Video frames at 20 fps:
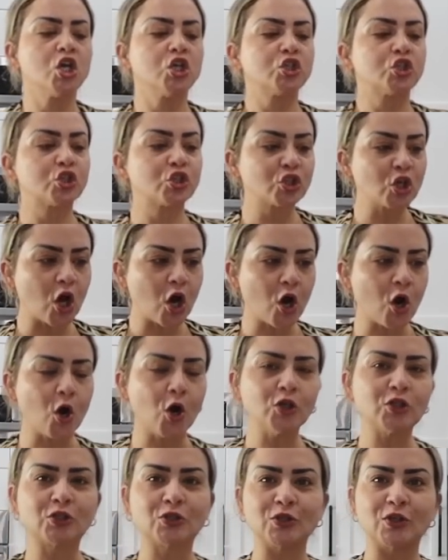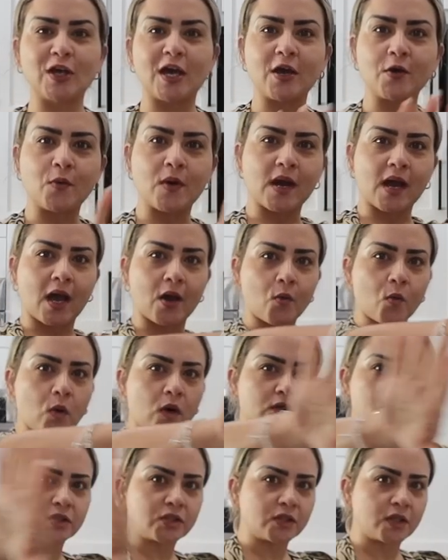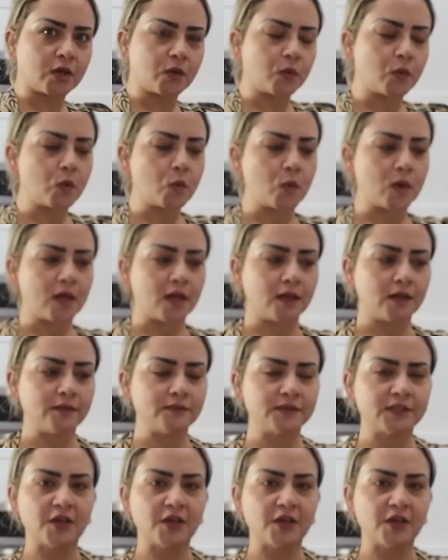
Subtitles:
So today when I walked to the Goodwill,